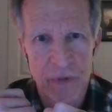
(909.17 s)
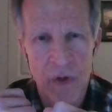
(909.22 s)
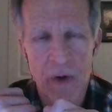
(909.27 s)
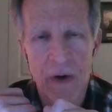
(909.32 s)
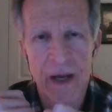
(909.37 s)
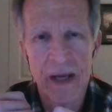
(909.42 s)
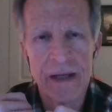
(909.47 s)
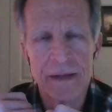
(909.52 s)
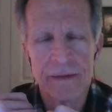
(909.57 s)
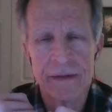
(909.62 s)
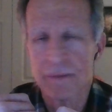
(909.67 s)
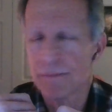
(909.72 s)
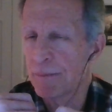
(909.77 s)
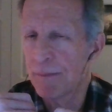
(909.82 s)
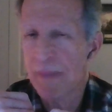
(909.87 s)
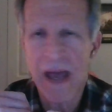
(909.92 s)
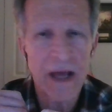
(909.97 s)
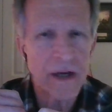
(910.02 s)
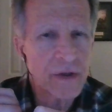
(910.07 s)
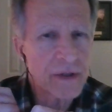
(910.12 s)
all right? The
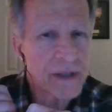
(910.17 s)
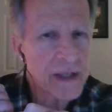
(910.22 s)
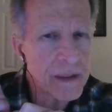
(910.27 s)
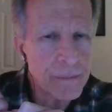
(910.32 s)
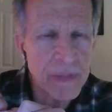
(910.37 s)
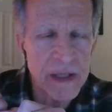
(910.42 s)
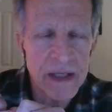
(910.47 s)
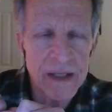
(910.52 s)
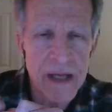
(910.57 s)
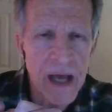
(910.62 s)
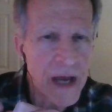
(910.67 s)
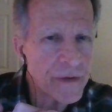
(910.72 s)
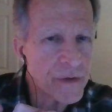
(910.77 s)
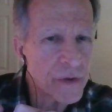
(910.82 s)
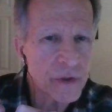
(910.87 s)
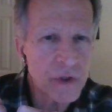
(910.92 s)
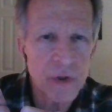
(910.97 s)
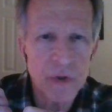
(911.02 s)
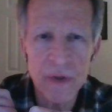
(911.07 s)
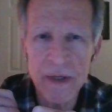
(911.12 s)
matter can be
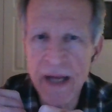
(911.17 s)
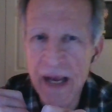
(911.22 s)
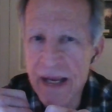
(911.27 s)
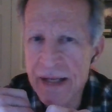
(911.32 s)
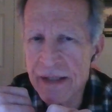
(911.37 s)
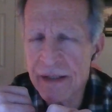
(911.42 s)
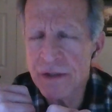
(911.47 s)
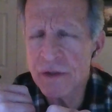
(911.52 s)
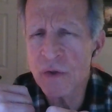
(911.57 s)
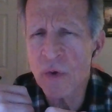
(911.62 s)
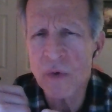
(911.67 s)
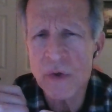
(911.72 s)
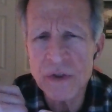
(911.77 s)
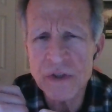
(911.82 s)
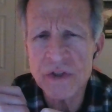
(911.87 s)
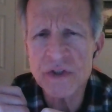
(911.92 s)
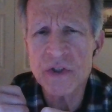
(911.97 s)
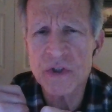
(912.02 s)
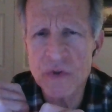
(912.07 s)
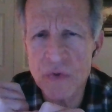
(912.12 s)
neither created nor
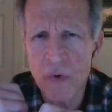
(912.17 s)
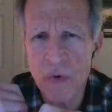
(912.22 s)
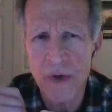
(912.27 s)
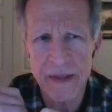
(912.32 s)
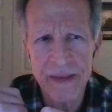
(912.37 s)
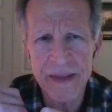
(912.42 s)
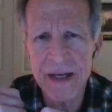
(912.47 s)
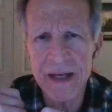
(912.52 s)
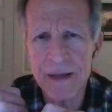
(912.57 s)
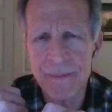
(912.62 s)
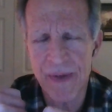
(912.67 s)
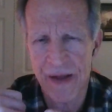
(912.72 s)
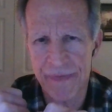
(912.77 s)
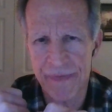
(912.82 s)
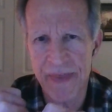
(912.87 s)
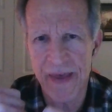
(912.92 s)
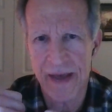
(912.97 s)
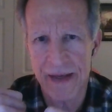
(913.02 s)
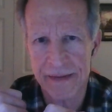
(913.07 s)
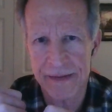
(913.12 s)
destroyed. Think
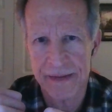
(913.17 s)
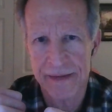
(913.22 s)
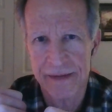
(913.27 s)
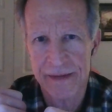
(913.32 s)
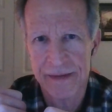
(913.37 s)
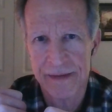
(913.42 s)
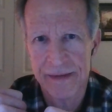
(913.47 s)
about that.